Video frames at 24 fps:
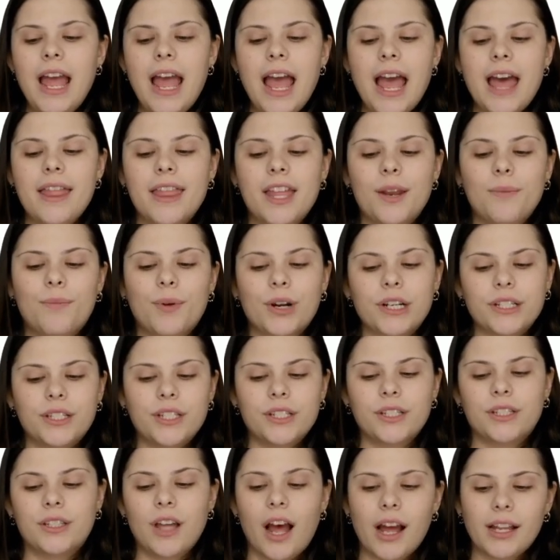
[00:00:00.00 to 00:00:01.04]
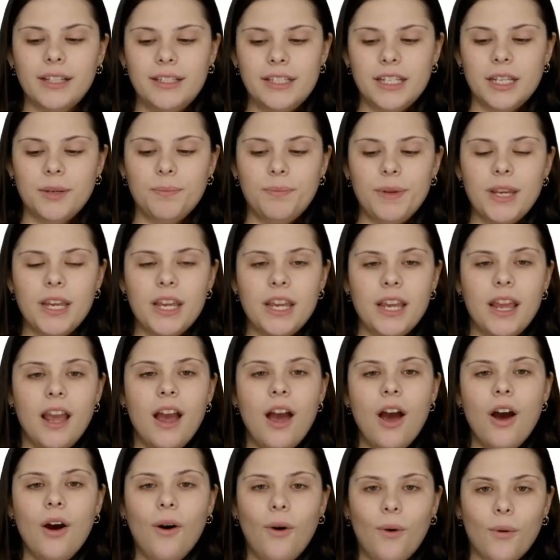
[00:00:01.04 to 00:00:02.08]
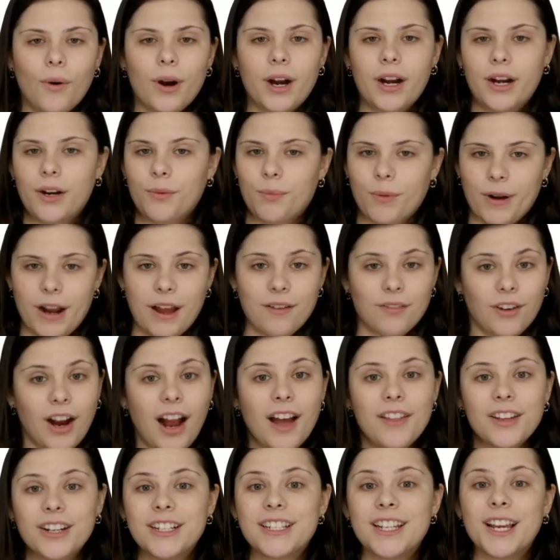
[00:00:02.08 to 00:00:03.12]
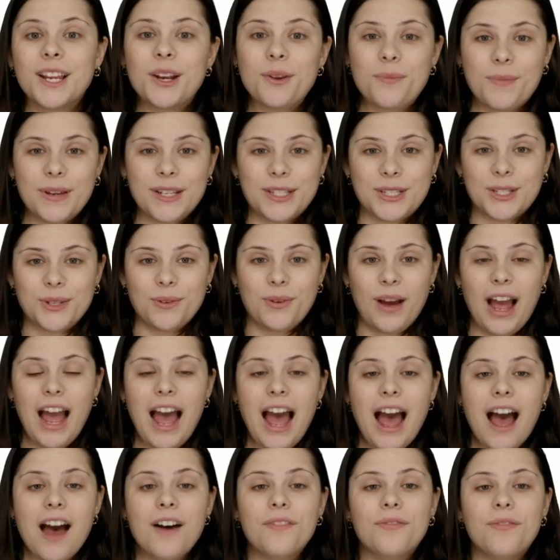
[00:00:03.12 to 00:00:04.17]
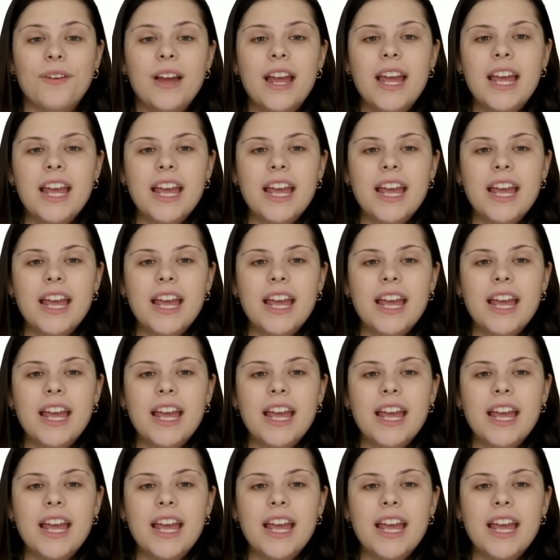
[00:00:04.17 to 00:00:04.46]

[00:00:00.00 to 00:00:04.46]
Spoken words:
And then birthdays.db or whatever other database you have